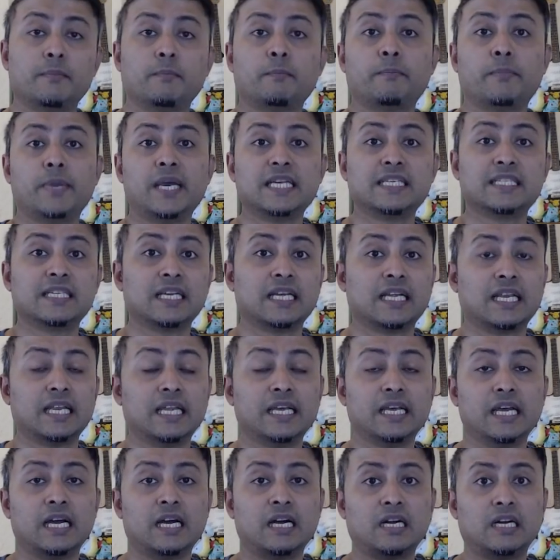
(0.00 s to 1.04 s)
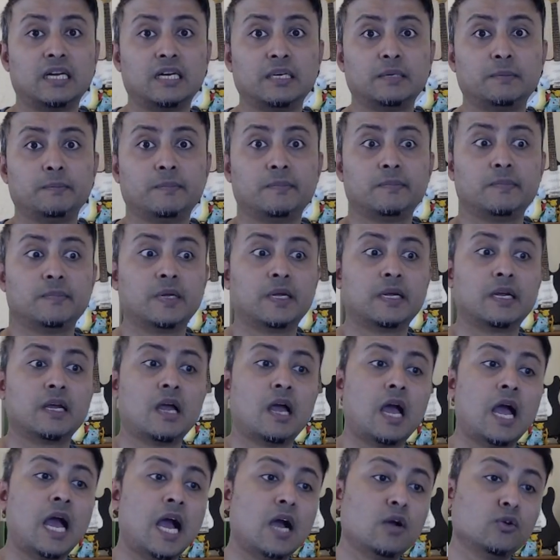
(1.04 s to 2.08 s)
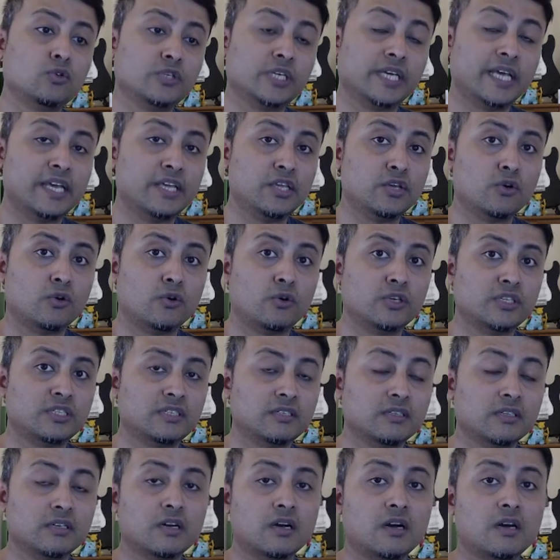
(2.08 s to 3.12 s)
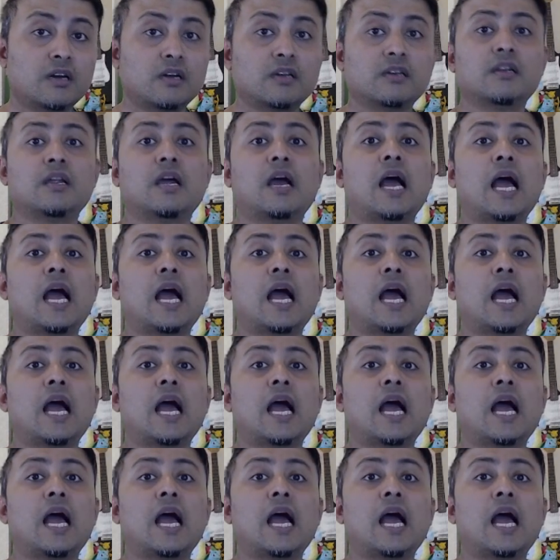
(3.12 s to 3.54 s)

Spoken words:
Basically, how to get your Oyster card,